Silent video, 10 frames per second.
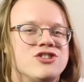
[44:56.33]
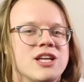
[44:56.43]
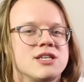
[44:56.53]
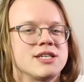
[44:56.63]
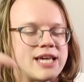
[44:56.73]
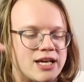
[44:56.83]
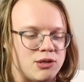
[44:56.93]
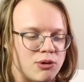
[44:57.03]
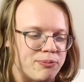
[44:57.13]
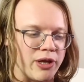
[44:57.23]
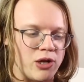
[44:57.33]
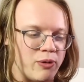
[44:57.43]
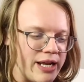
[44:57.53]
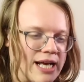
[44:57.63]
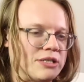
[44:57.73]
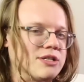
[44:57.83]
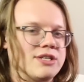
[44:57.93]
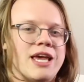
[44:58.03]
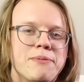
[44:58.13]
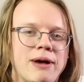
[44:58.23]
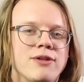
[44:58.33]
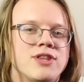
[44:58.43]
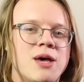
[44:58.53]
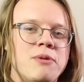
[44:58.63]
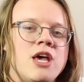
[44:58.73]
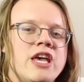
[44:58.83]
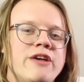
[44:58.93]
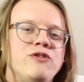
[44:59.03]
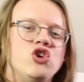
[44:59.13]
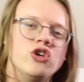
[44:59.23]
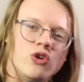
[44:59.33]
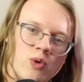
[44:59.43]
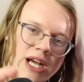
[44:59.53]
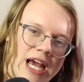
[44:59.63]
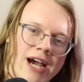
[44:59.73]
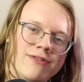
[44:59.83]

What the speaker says: That's exactly what Play to Win has to say about them. If you have